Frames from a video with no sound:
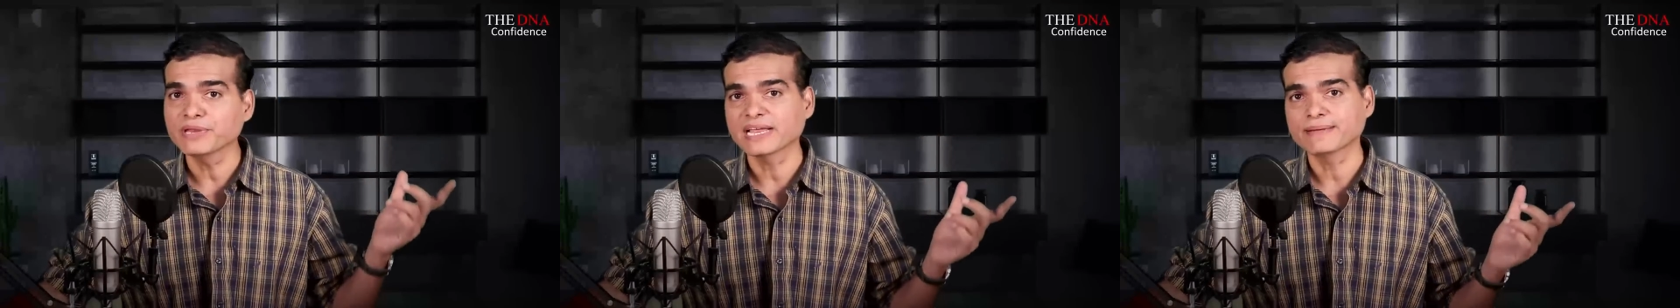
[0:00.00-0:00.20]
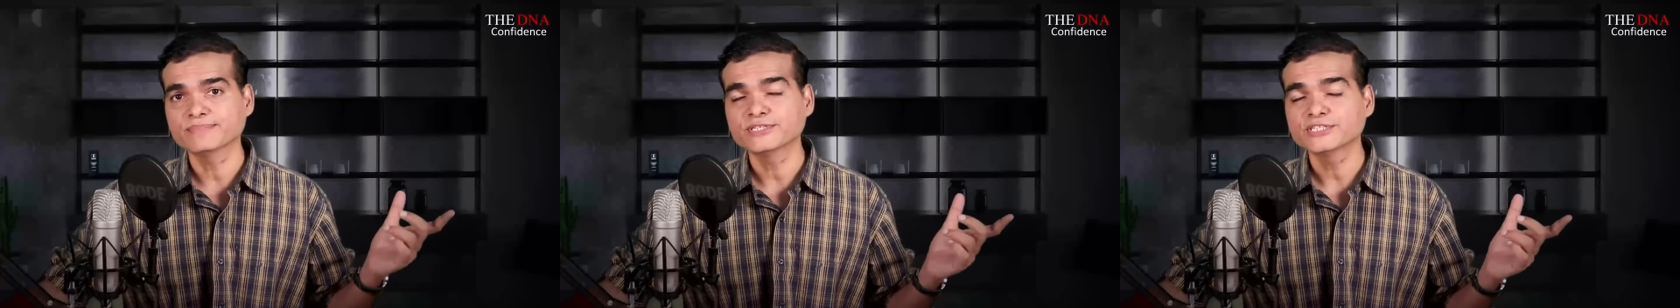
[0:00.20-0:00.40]

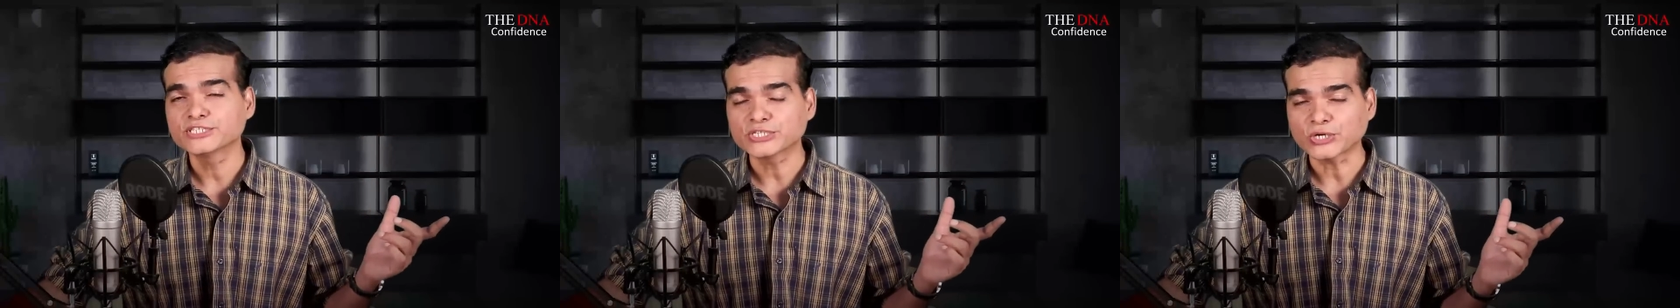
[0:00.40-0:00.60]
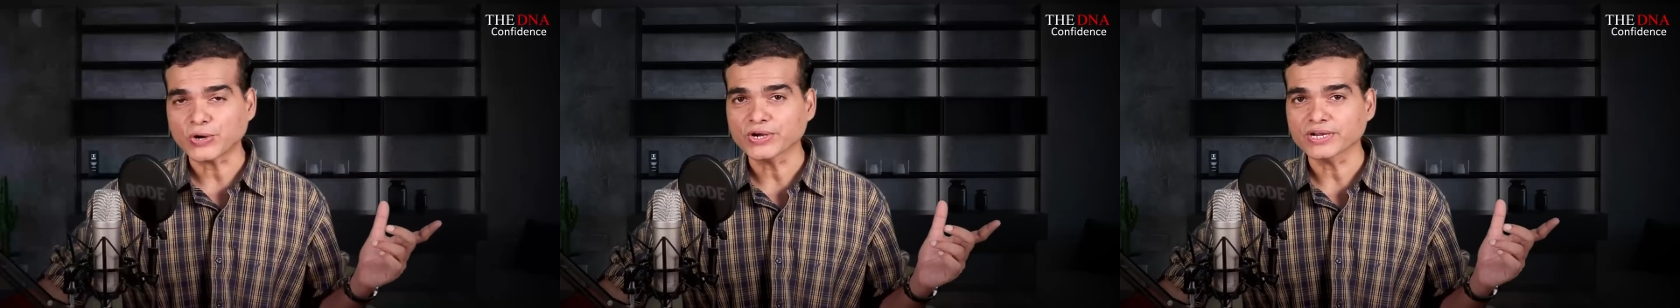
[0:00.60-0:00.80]
becomes
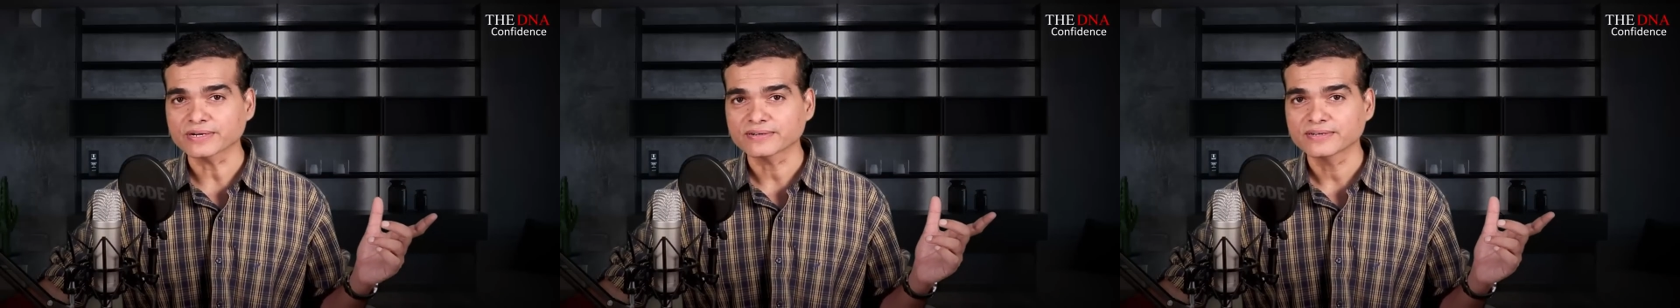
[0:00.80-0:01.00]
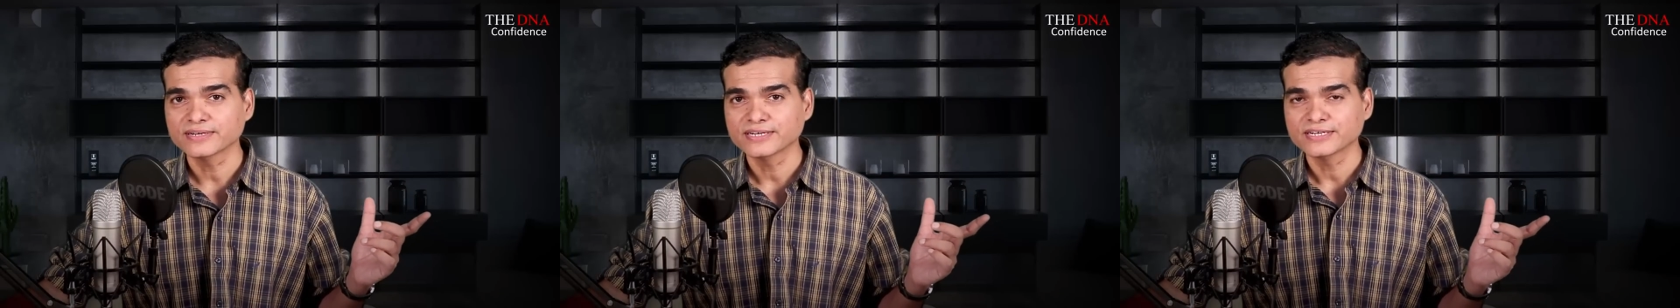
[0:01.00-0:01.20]

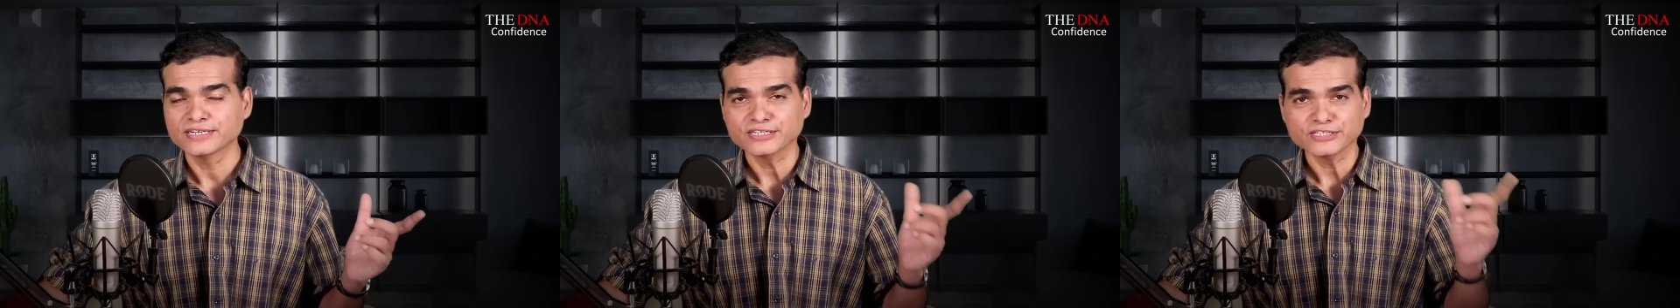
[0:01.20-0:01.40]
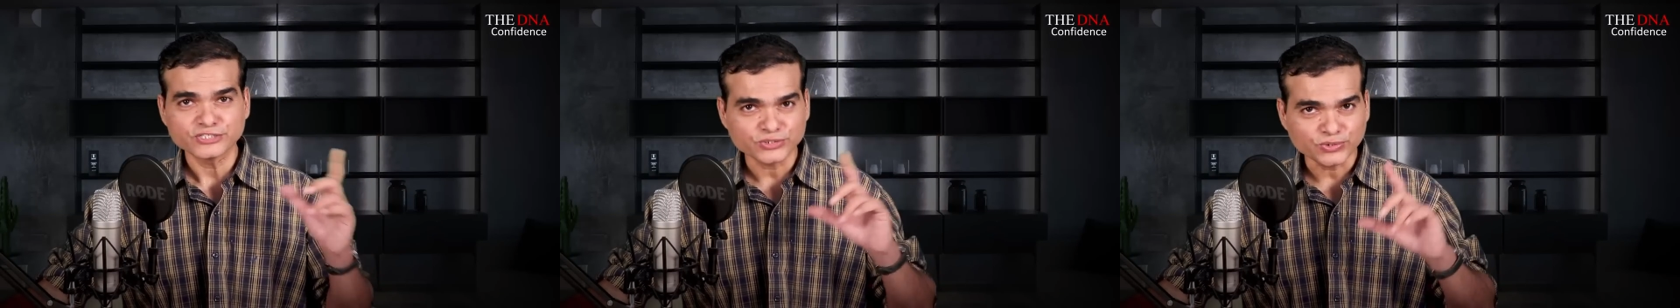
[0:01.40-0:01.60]
stronger.
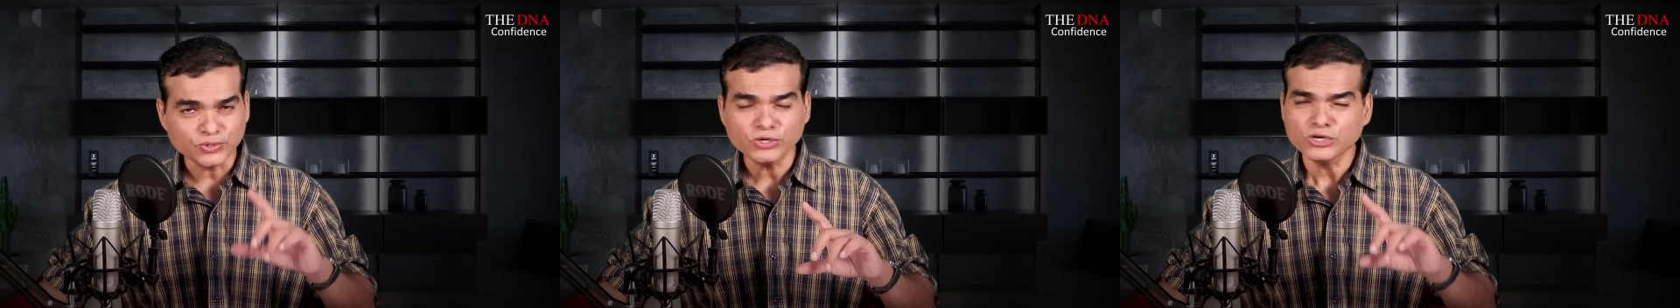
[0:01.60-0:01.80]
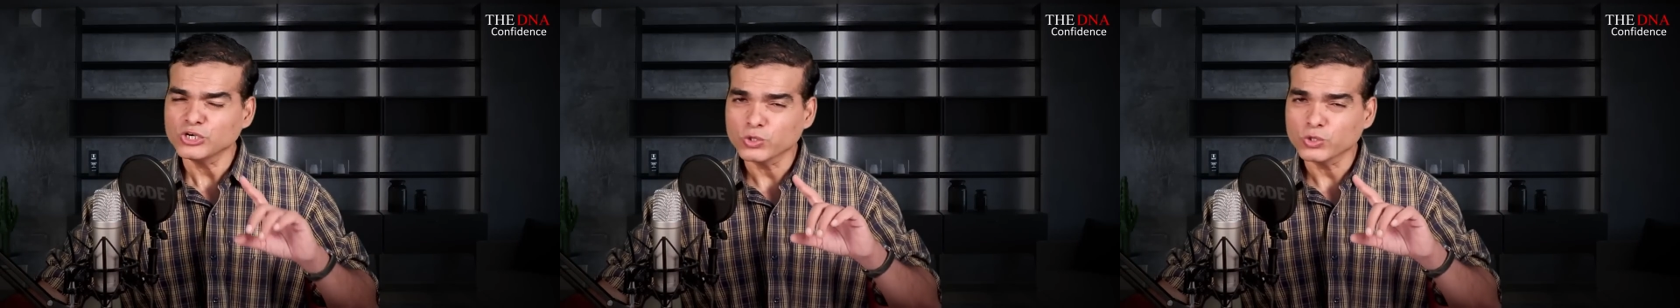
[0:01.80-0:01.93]
So